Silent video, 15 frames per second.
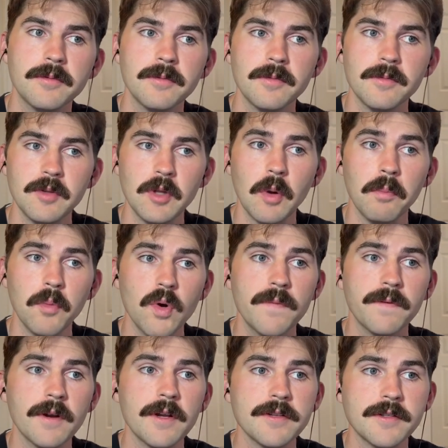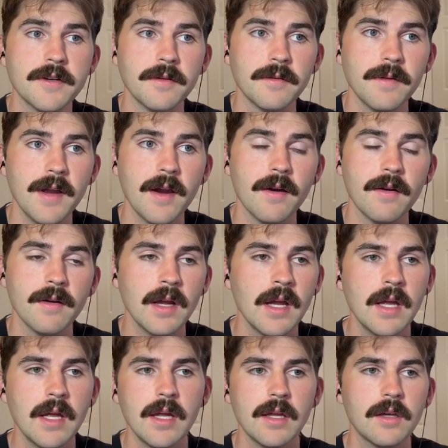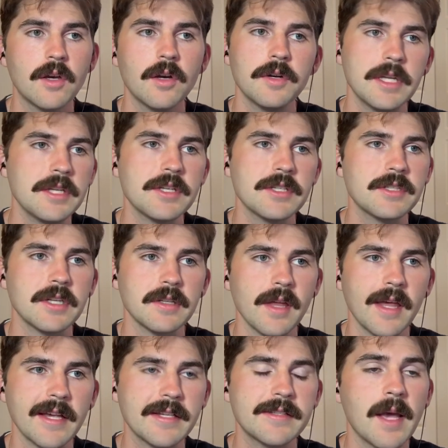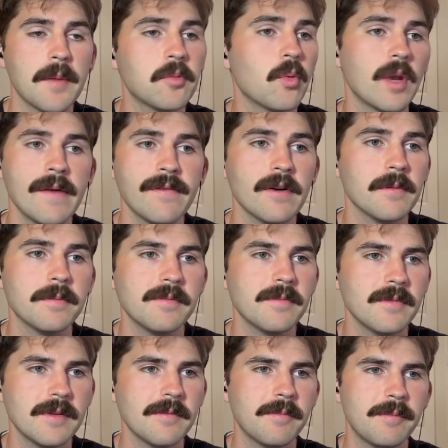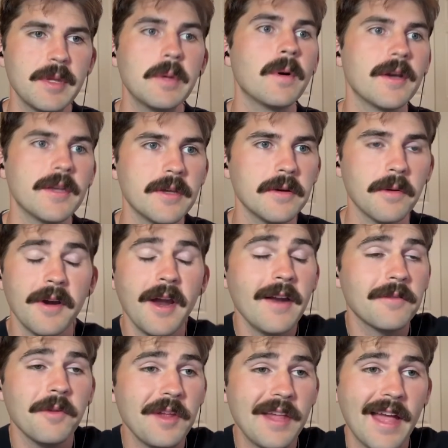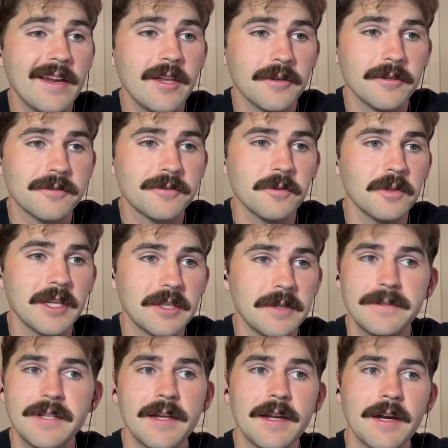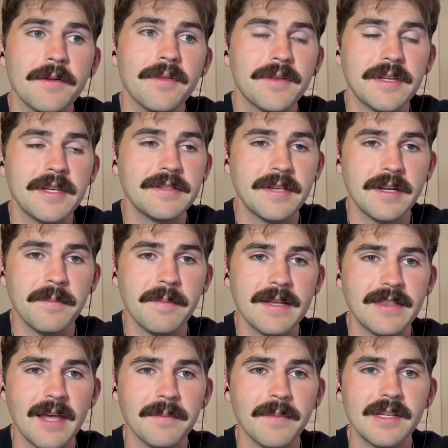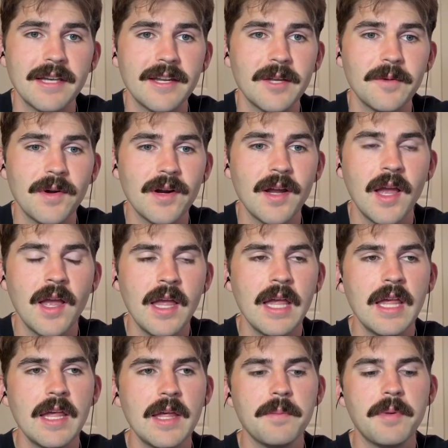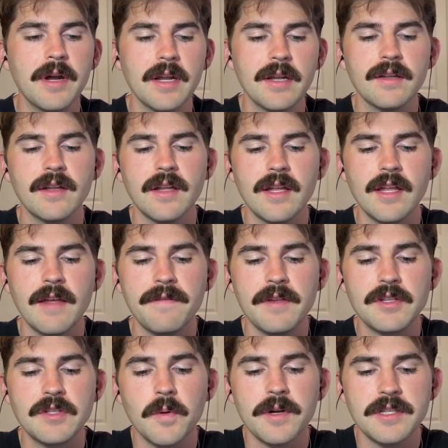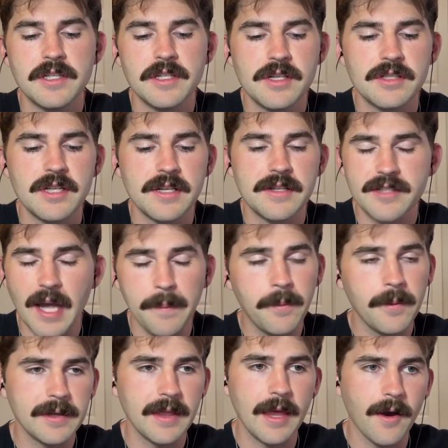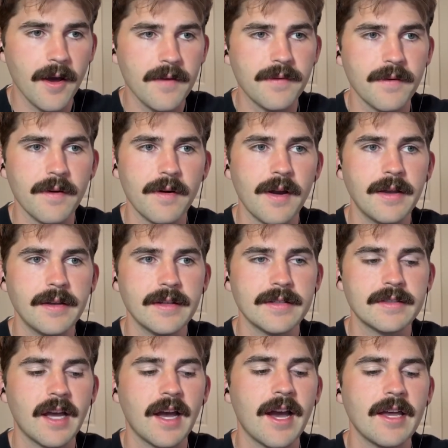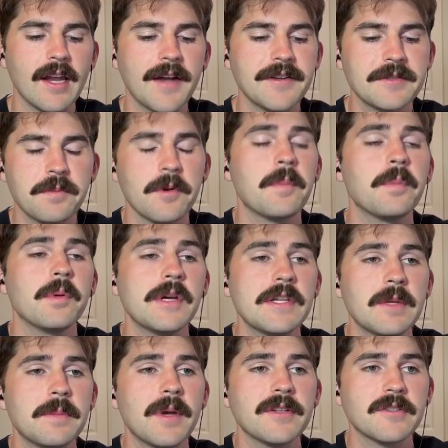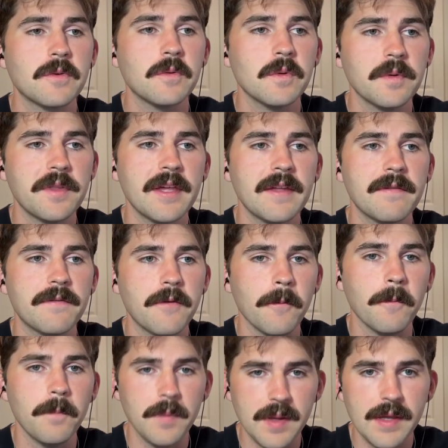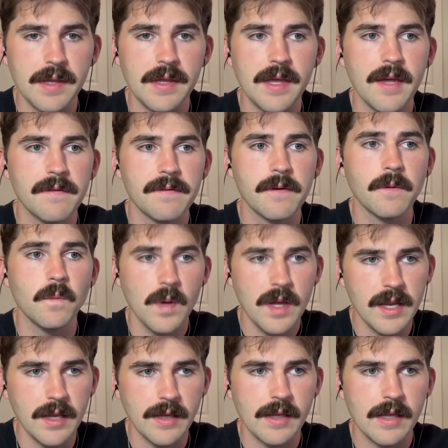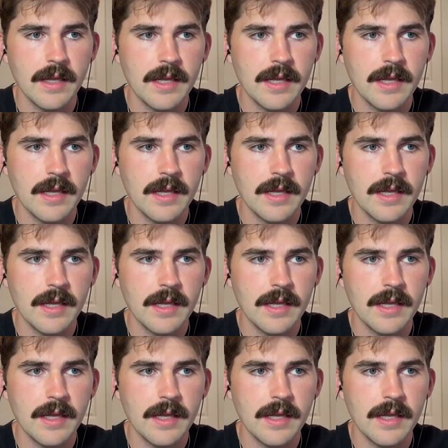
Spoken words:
move for his career, could he just accept whatever BYU or really any other school, like you said? I don't think he's going to make that money anywhere. No. But if he's going to just accept what they offer and decide, I just want to play at the best school then for me and for winning,